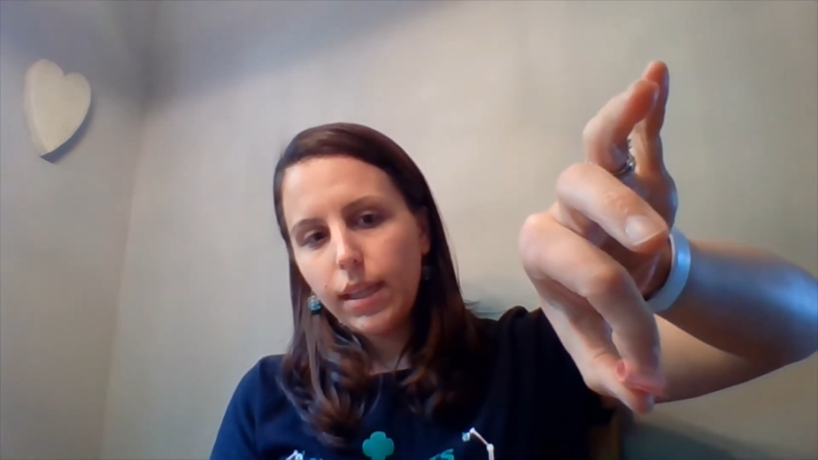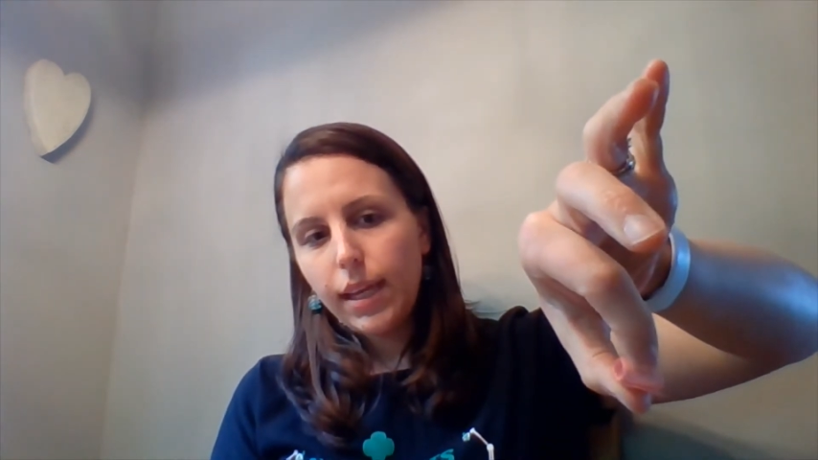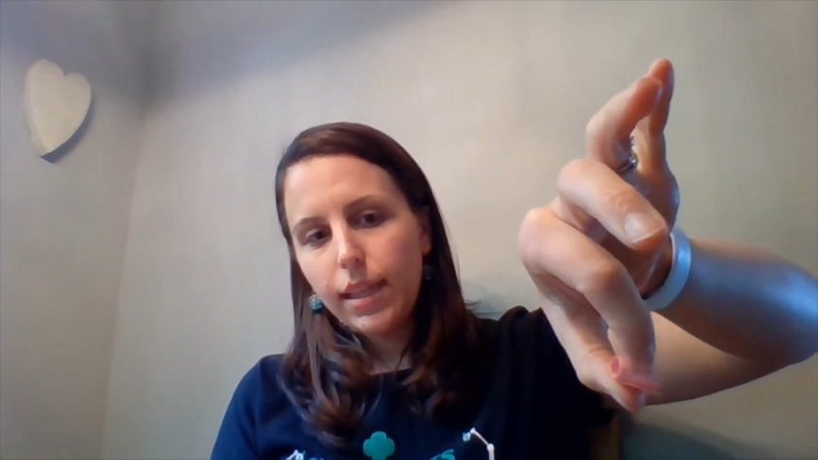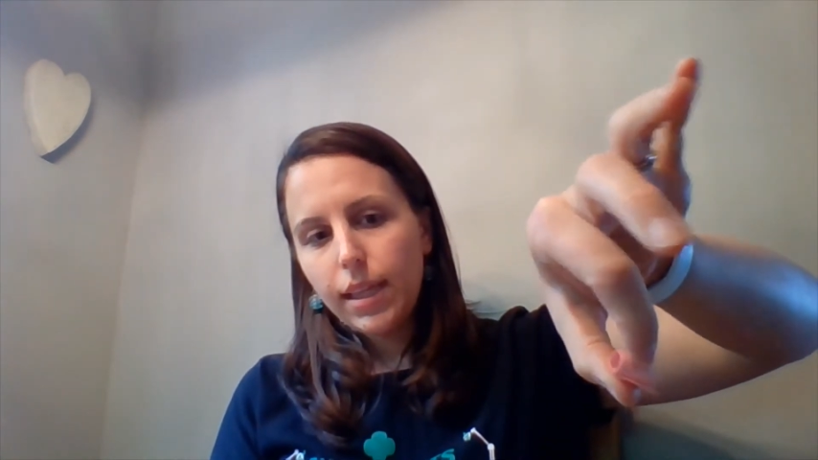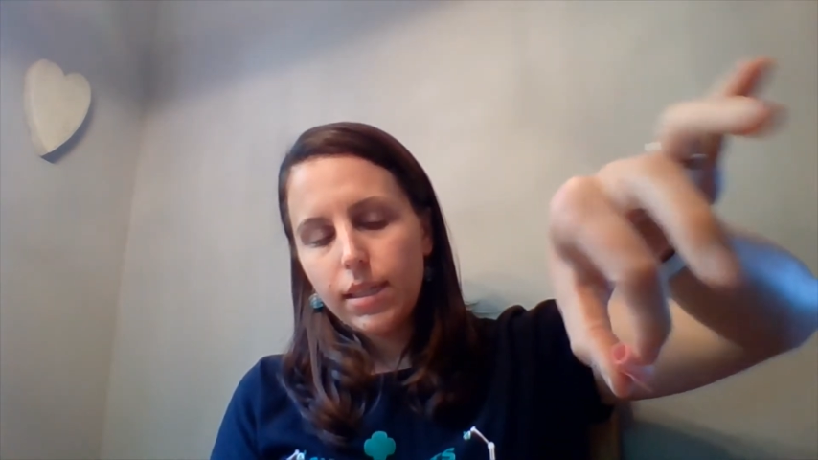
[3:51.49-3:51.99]

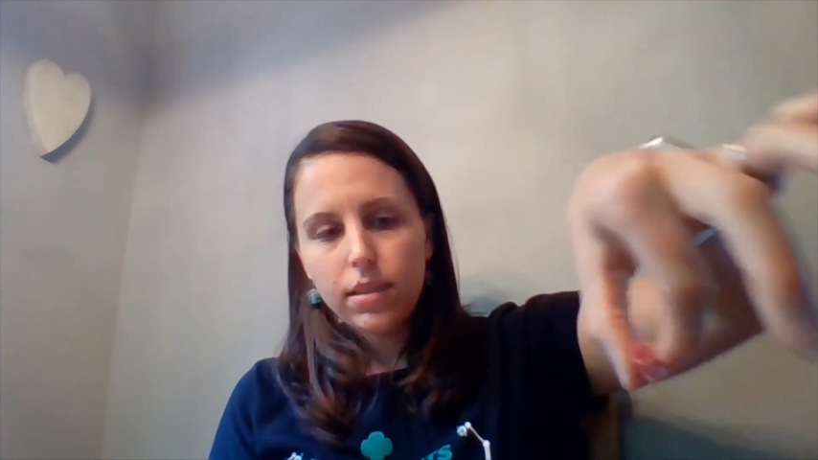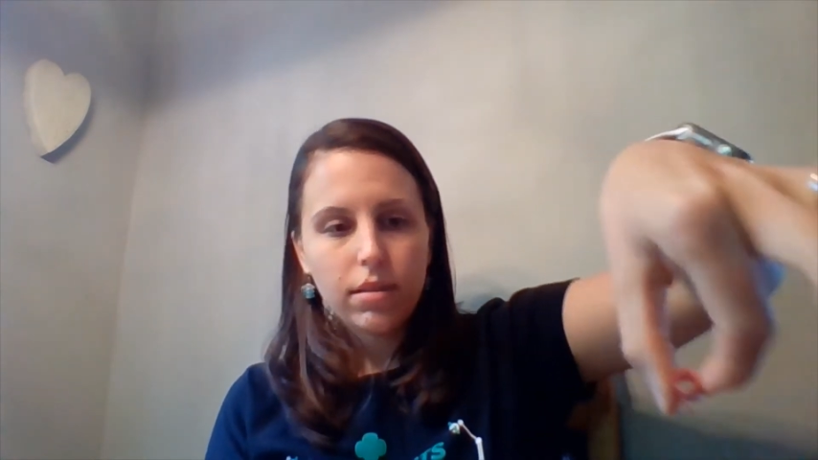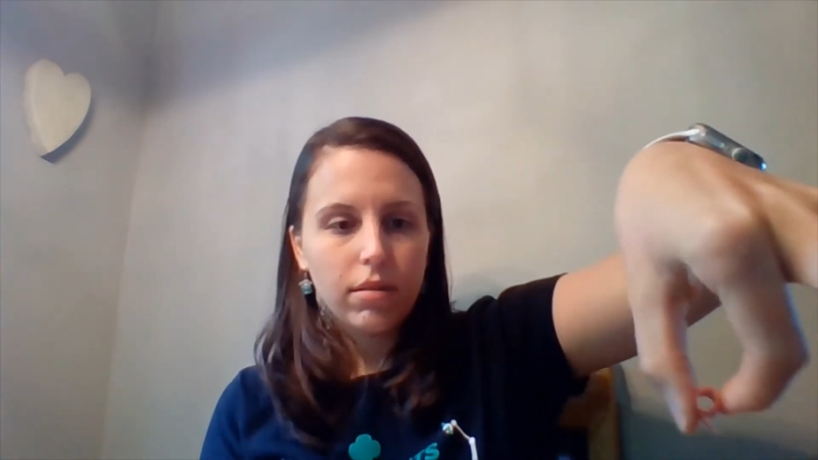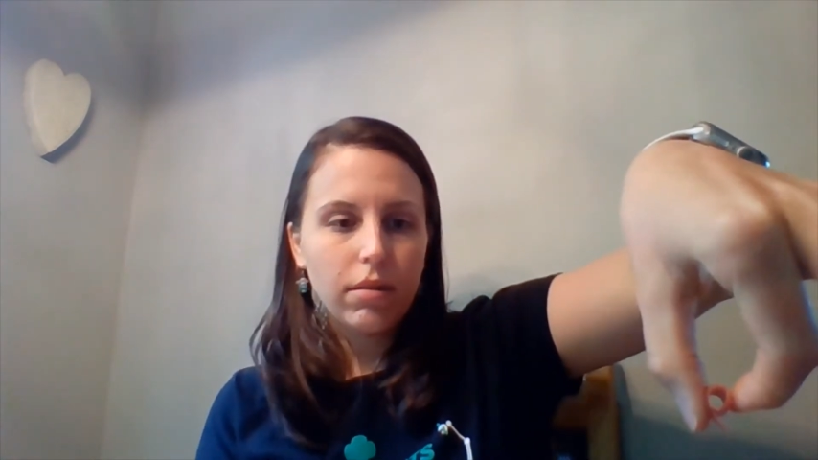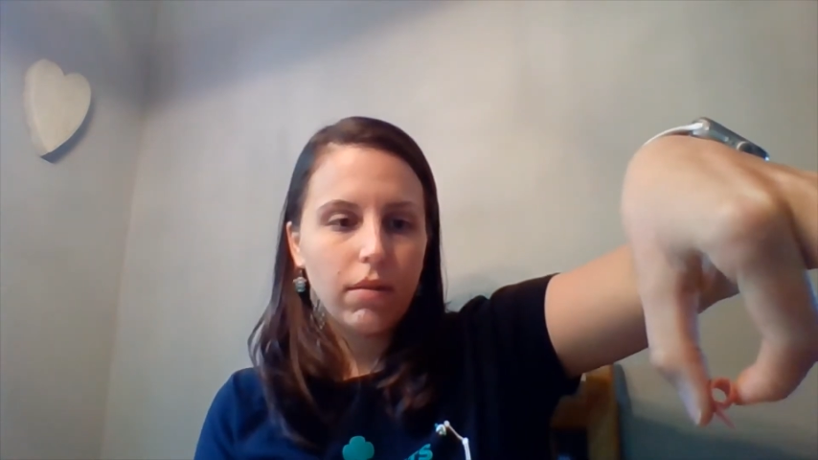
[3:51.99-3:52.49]
like
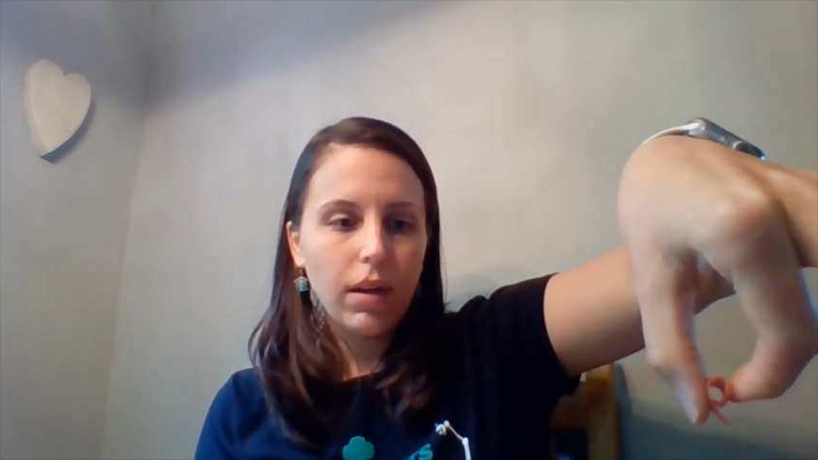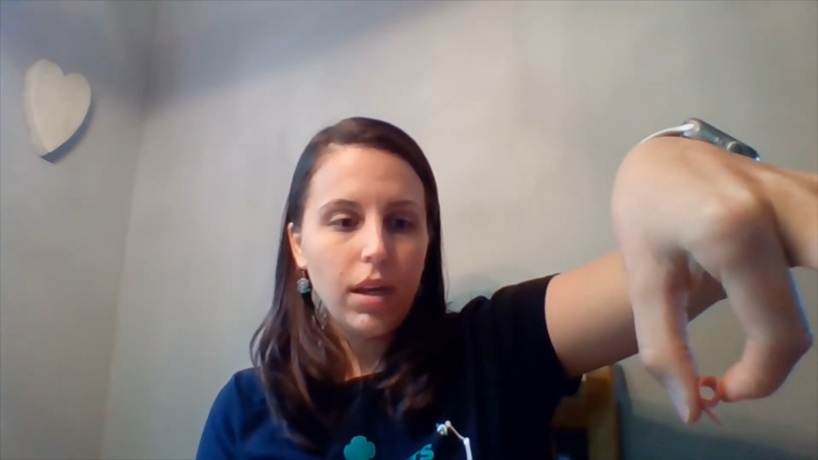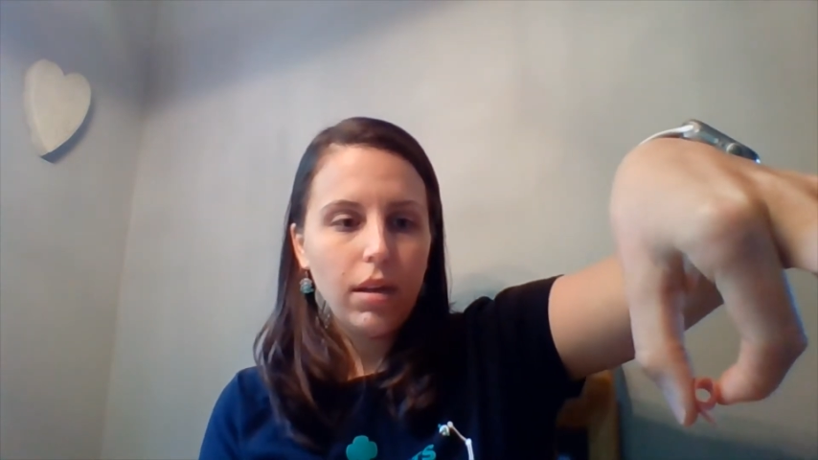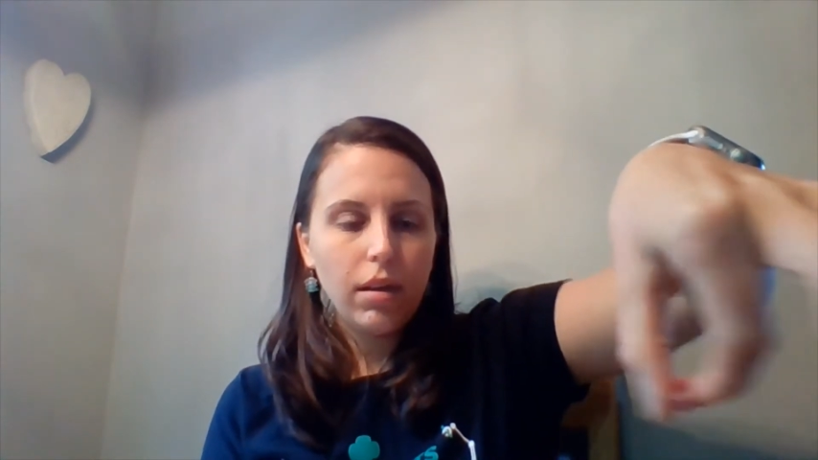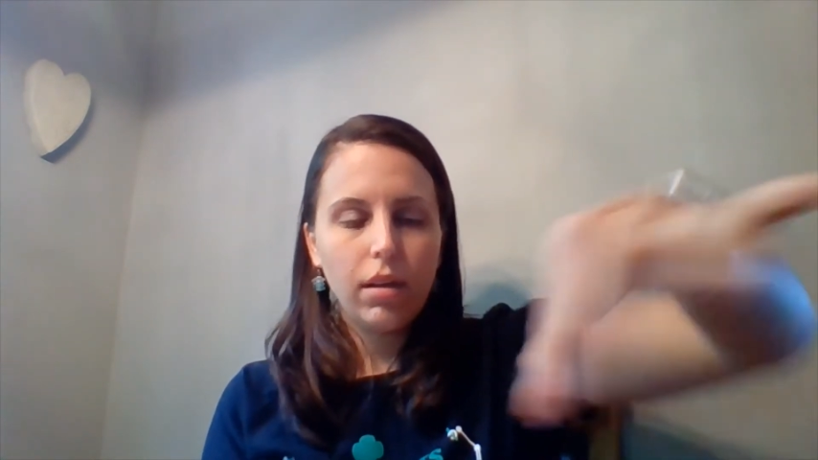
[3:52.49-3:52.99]
this,
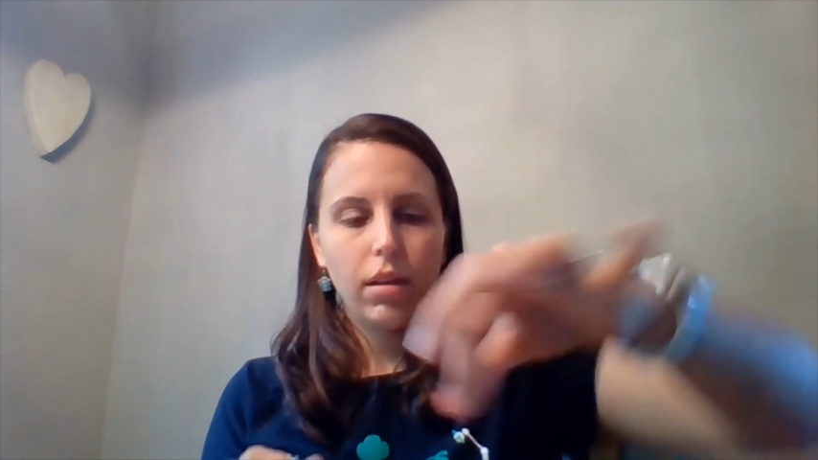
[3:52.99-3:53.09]
okay?